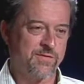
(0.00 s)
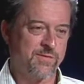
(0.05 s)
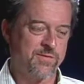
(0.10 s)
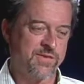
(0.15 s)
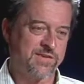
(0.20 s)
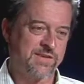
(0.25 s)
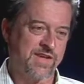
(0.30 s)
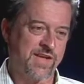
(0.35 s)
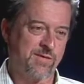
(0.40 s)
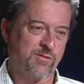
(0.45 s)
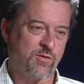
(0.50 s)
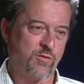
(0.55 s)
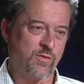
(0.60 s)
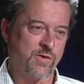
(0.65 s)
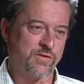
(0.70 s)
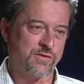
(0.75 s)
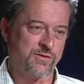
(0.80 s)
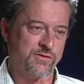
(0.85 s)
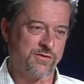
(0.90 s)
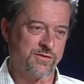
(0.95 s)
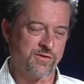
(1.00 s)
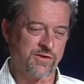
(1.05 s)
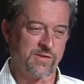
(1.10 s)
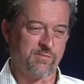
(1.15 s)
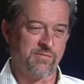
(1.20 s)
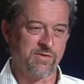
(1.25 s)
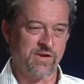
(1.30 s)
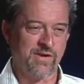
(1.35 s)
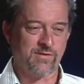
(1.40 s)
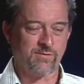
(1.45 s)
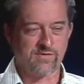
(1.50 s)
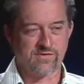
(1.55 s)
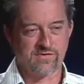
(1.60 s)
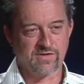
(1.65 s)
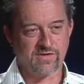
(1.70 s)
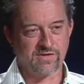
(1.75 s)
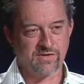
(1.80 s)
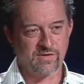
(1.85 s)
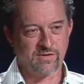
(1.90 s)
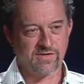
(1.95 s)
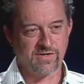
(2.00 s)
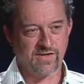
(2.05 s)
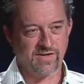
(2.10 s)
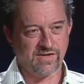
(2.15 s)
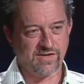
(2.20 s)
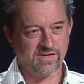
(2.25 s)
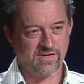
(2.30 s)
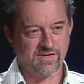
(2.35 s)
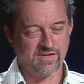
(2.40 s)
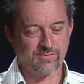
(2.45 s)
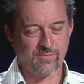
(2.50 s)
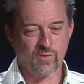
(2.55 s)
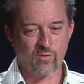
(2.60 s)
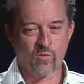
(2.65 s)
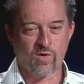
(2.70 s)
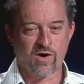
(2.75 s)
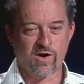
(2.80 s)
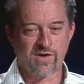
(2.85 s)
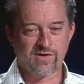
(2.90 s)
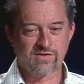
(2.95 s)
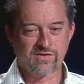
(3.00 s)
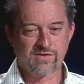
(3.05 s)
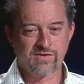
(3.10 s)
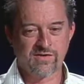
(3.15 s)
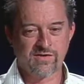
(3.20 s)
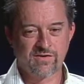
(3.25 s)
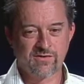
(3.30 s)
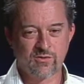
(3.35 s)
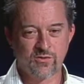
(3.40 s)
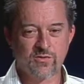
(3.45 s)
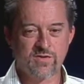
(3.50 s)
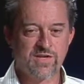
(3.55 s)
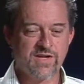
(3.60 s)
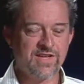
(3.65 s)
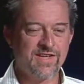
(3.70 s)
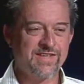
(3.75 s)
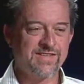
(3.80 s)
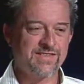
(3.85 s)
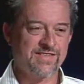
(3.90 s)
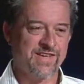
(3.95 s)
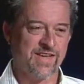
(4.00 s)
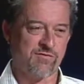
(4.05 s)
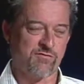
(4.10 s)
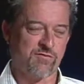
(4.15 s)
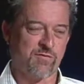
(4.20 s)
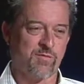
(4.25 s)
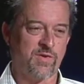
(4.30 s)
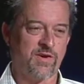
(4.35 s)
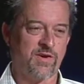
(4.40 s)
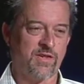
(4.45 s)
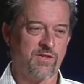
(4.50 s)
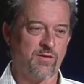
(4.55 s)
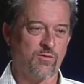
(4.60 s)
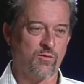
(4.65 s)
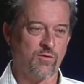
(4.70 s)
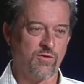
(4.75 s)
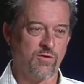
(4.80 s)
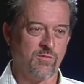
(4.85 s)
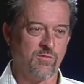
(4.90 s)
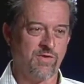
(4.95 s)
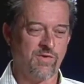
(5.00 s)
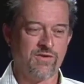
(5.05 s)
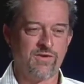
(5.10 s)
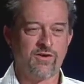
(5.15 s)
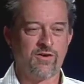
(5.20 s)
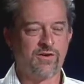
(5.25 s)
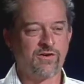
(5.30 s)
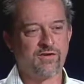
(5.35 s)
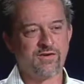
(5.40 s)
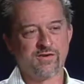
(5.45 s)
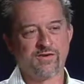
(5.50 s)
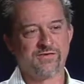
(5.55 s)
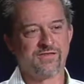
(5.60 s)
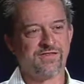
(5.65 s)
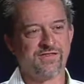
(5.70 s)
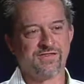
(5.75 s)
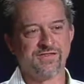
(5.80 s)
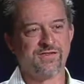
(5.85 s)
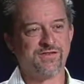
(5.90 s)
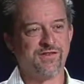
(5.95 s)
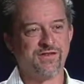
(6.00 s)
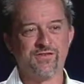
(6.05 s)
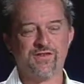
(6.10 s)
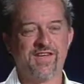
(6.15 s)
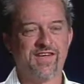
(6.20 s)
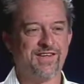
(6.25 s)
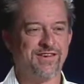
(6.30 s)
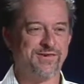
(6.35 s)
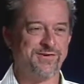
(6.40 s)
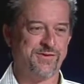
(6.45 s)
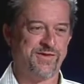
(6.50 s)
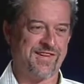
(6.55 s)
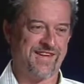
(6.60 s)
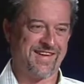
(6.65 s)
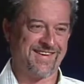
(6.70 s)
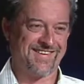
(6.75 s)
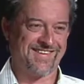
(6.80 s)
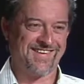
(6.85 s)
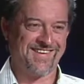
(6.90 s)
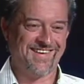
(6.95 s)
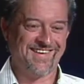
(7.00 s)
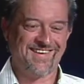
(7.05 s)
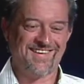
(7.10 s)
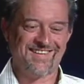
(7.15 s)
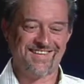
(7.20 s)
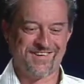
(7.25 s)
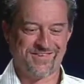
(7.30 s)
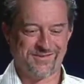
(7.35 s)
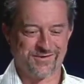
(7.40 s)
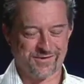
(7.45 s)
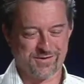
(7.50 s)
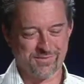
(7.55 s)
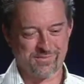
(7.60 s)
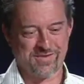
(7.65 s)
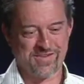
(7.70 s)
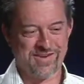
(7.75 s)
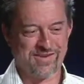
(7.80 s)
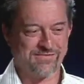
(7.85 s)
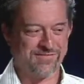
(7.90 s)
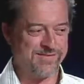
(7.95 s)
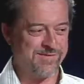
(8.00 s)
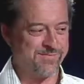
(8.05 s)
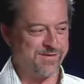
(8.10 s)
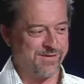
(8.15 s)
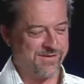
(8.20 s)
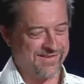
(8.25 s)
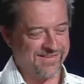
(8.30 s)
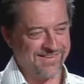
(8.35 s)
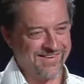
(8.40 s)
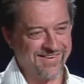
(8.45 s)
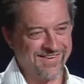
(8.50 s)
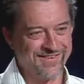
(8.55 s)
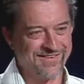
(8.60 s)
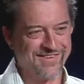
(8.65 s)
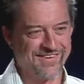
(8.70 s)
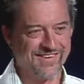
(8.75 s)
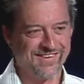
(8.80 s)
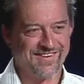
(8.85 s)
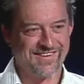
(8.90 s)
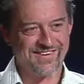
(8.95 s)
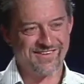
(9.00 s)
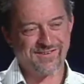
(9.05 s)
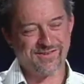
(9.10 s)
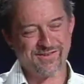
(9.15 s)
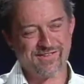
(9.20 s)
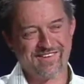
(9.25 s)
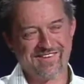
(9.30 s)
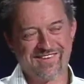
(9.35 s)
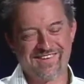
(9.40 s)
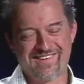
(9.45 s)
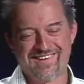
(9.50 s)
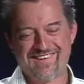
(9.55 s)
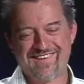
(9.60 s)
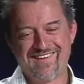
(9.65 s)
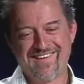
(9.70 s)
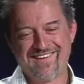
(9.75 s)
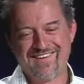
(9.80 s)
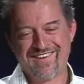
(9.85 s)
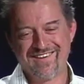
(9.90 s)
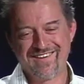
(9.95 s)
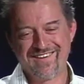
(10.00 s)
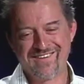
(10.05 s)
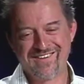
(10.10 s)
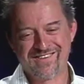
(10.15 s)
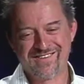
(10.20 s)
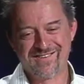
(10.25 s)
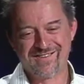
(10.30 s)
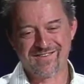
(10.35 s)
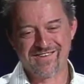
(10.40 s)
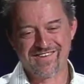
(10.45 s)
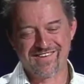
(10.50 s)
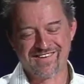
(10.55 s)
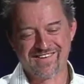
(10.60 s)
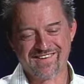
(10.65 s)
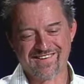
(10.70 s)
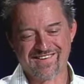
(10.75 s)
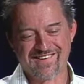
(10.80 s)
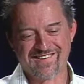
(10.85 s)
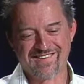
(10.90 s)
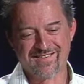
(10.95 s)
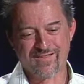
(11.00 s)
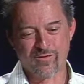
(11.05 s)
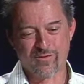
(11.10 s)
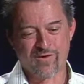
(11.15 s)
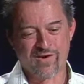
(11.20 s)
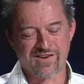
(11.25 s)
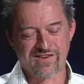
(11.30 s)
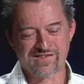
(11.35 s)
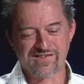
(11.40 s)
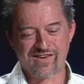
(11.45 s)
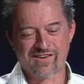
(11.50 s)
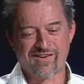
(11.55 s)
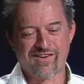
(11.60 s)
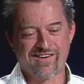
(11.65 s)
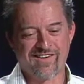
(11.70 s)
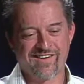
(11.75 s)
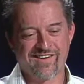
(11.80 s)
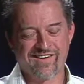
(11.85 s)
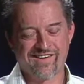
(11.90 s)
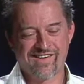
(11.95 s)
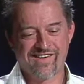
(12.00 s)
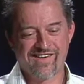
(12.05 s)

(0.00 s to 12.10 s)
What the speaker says: from the table with her dirty plate and was going to go take it in to be washed. 2 teens came from another room. No, no, no, sister, you can't do that. They took the plate from her and took it into the wash area.